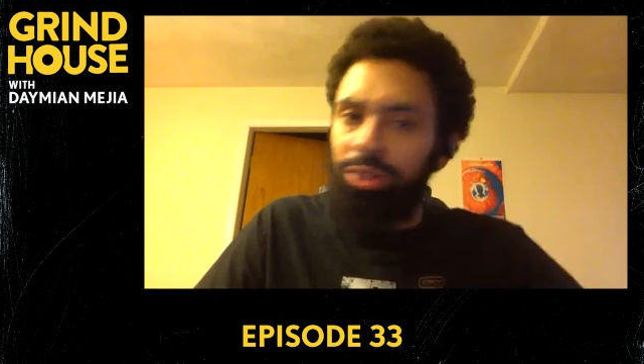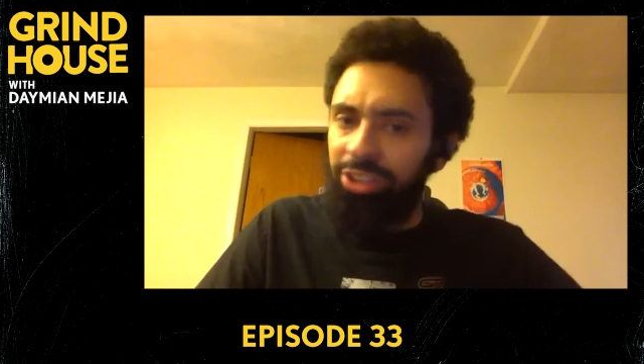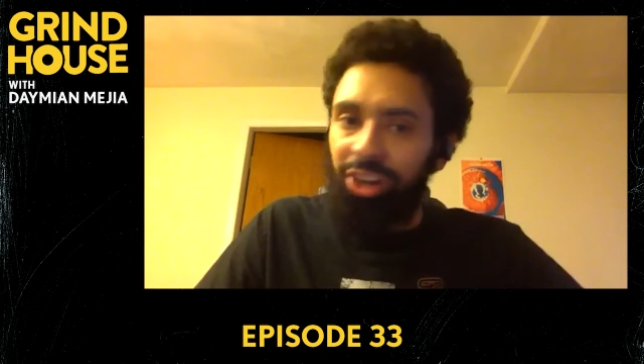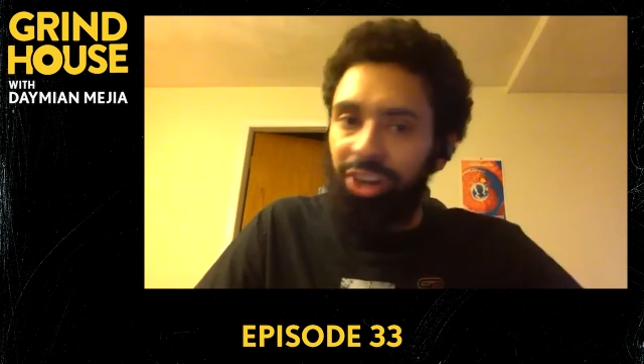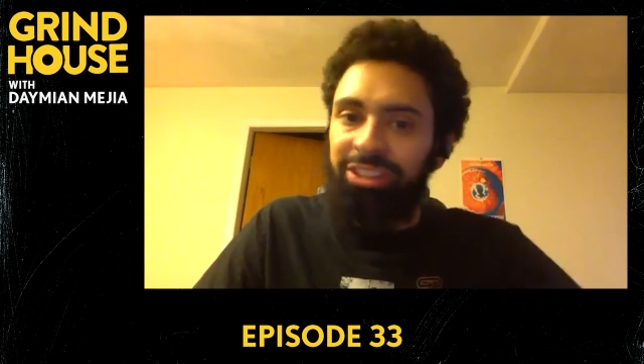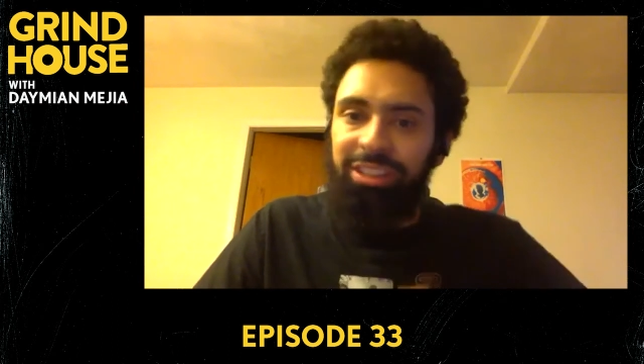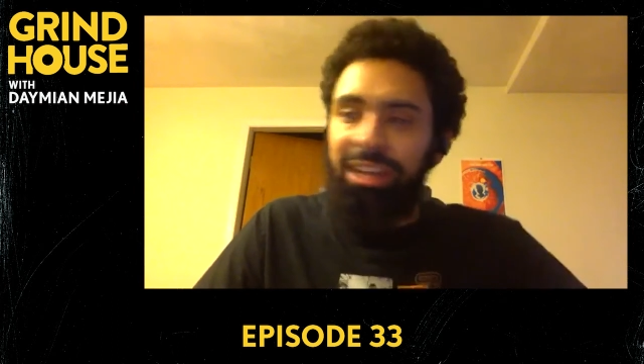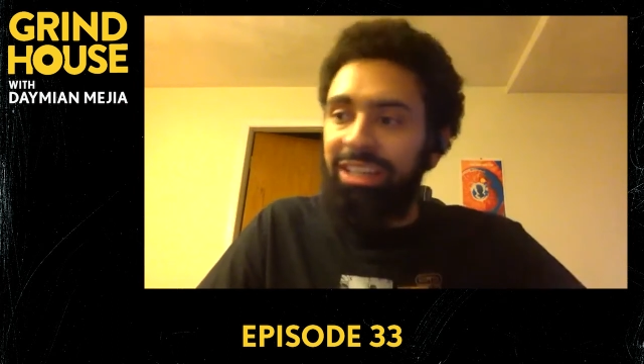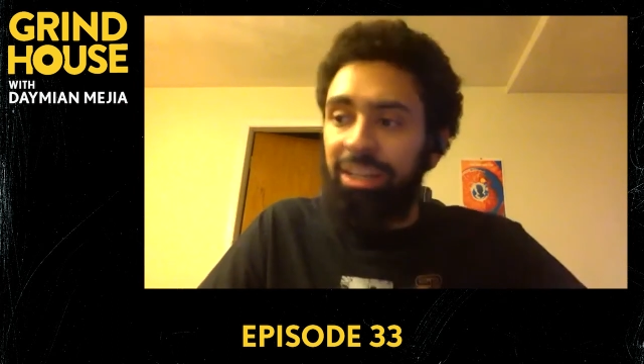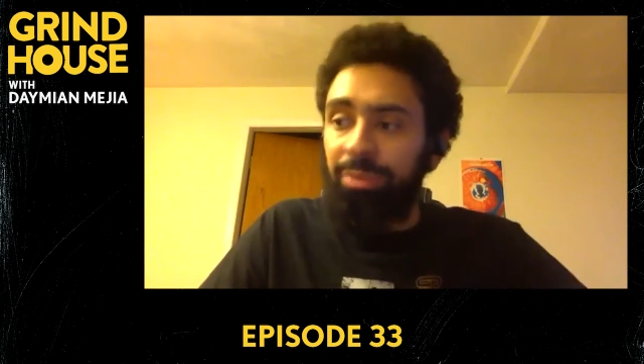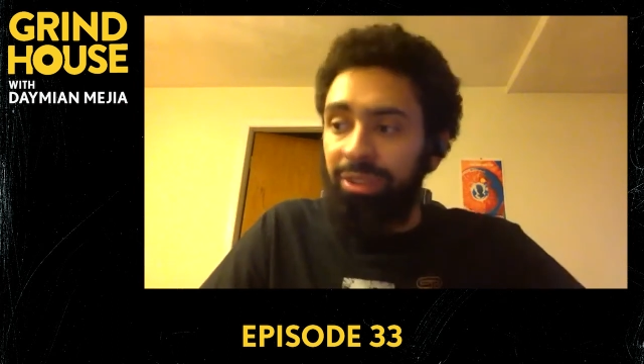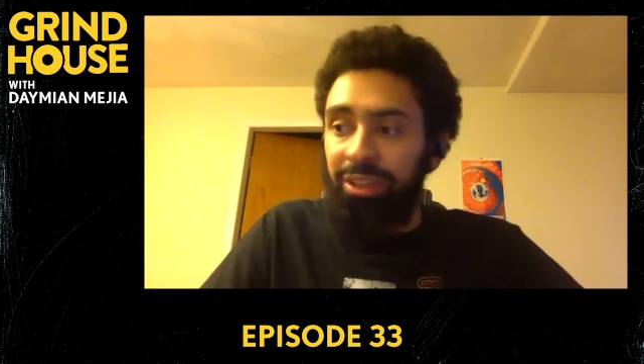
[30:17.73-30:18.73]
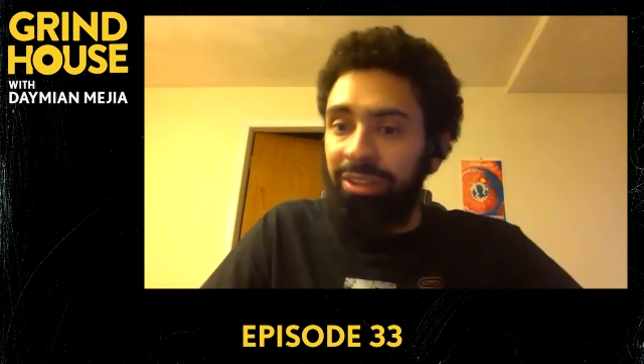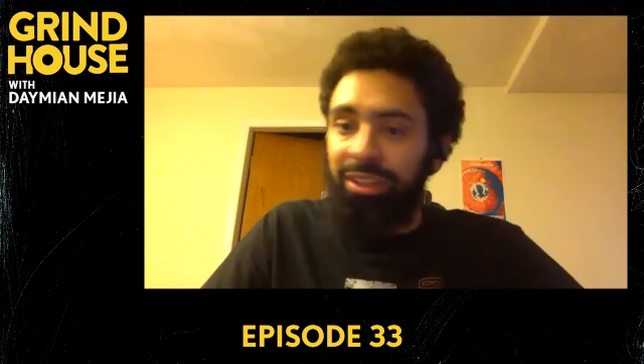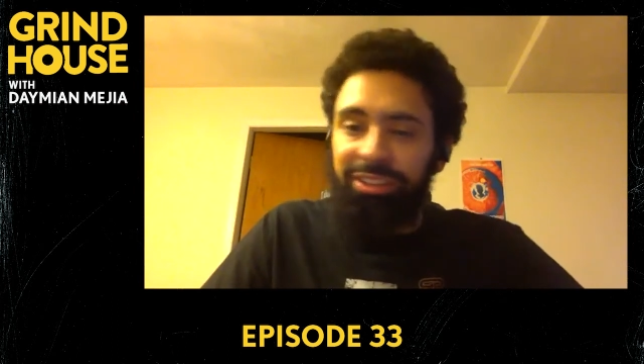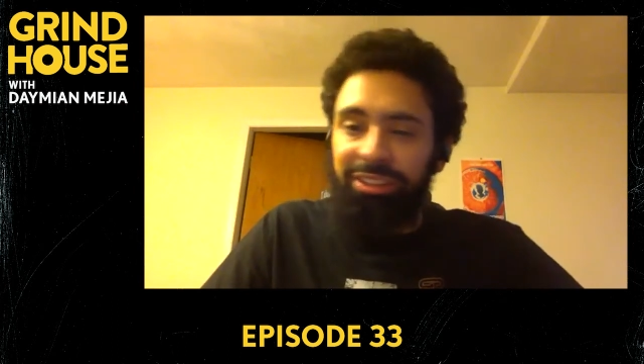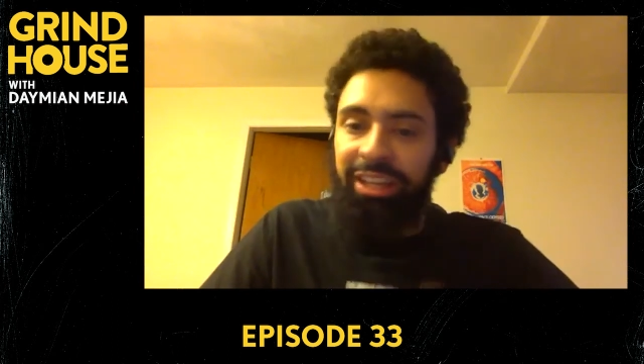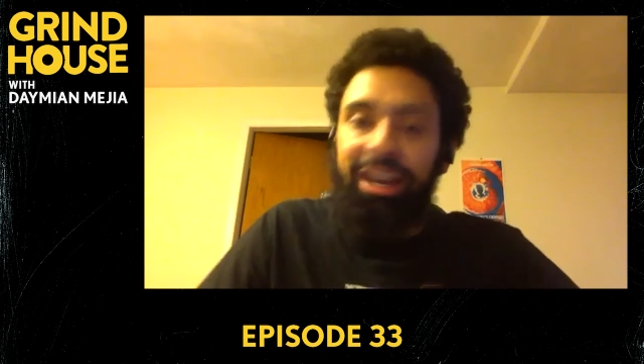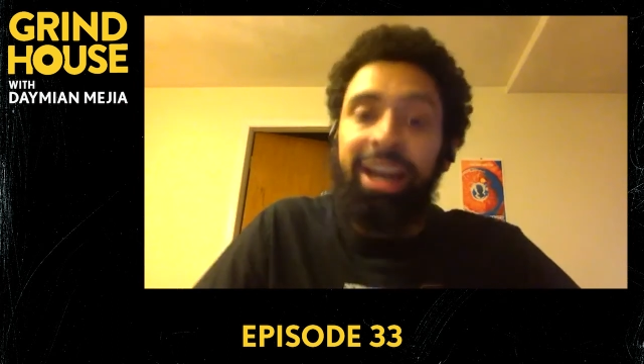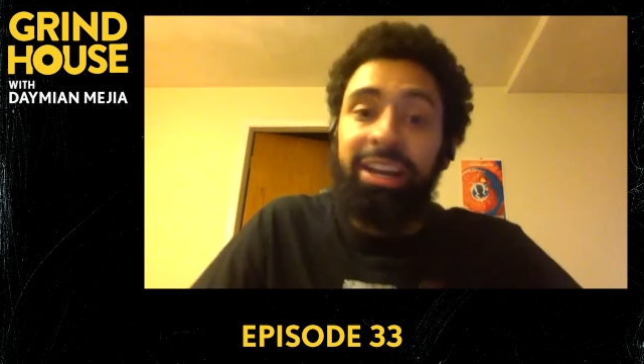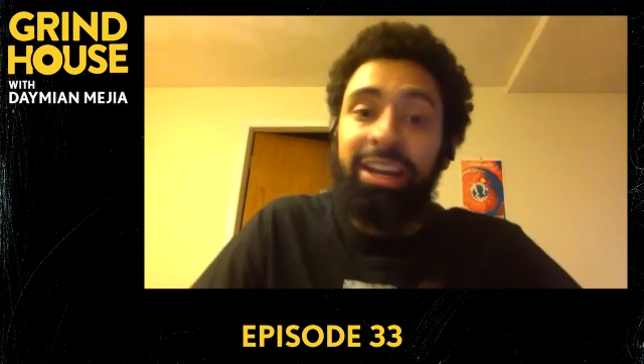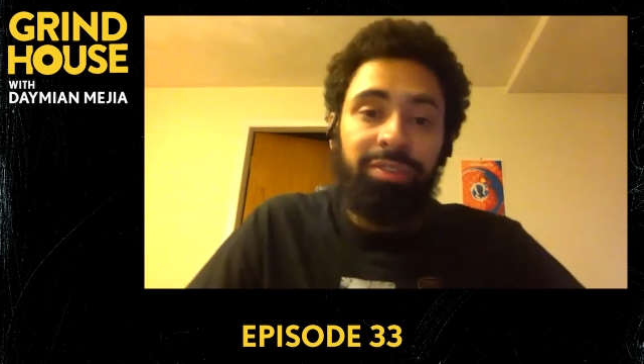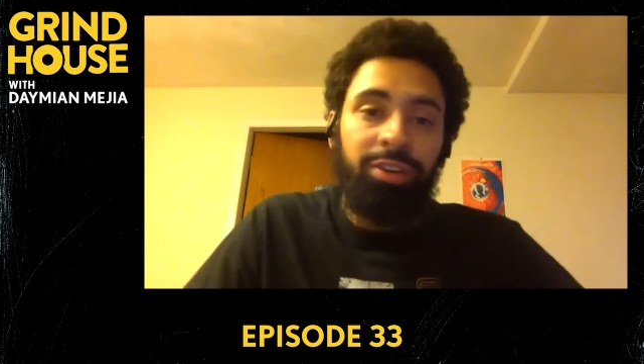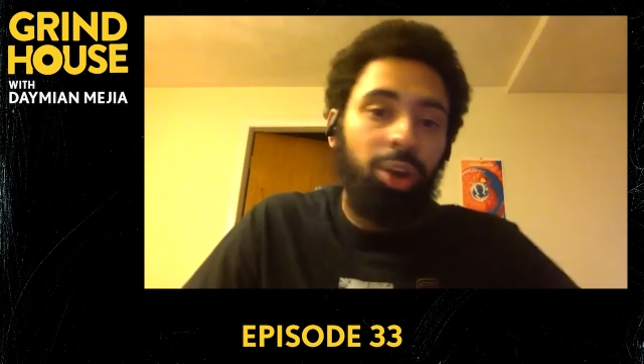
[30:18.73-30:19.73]
because honestly, that camera did things that like I
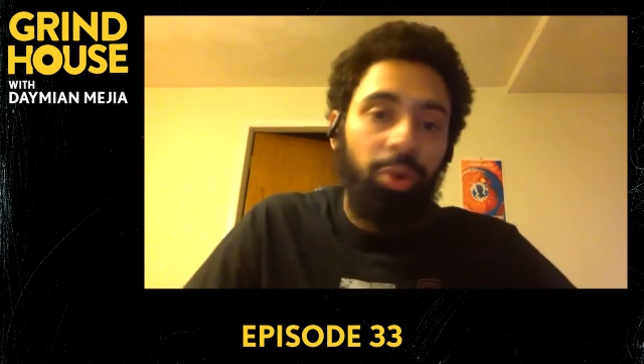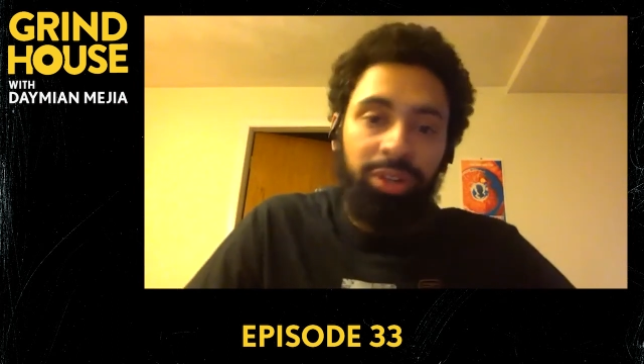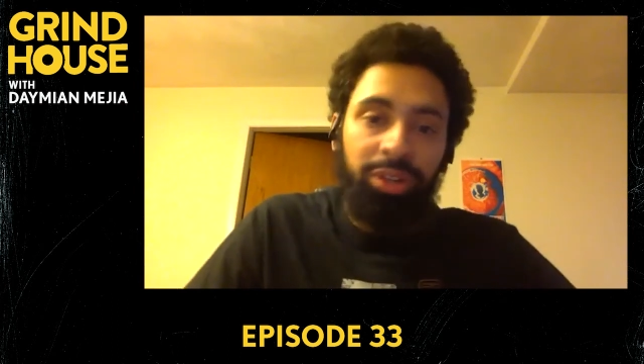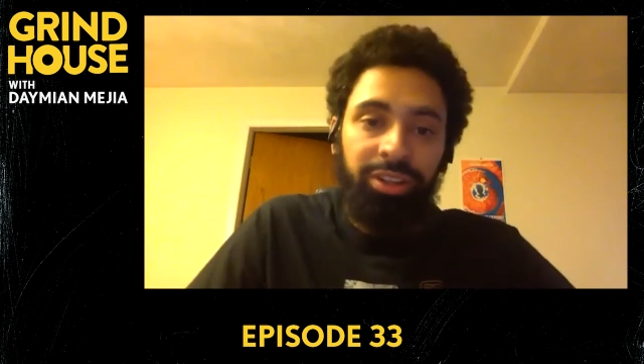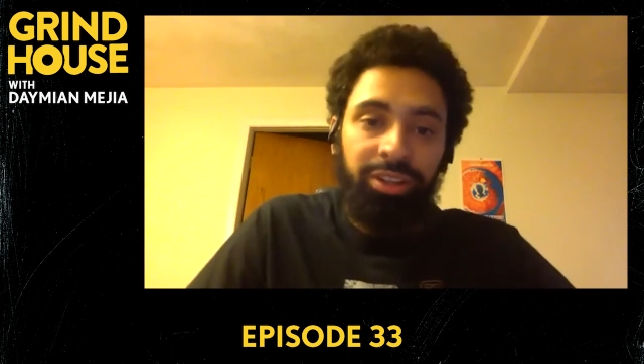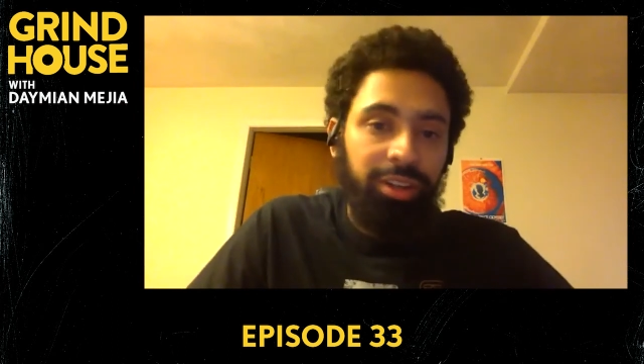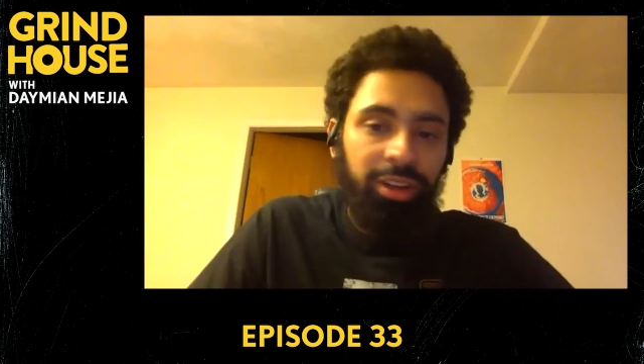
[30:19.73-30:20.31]
didn't even know it did.